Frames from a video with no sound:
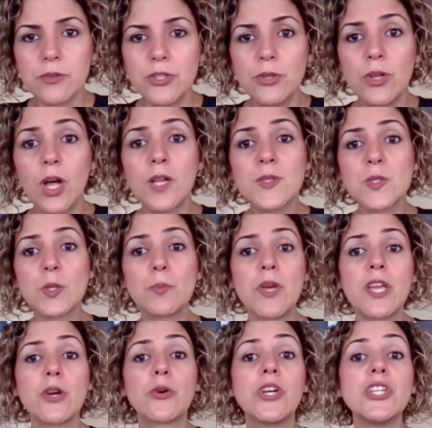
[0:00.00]
You'll also
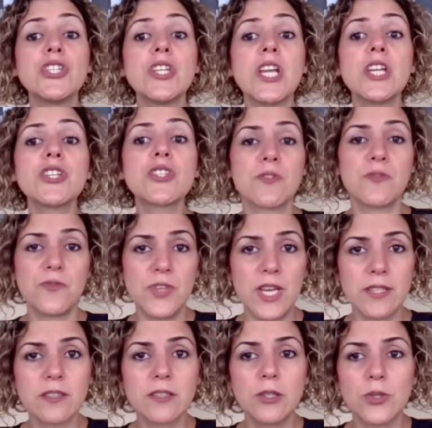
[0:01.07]
pay origination fee
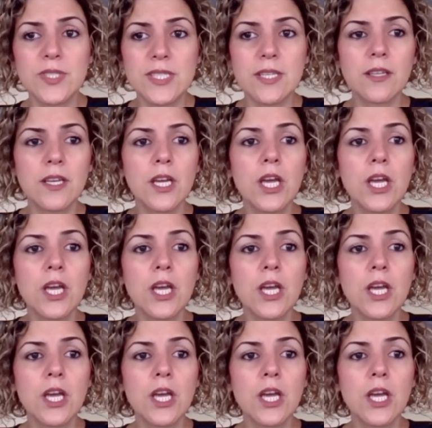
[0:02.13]
at closing.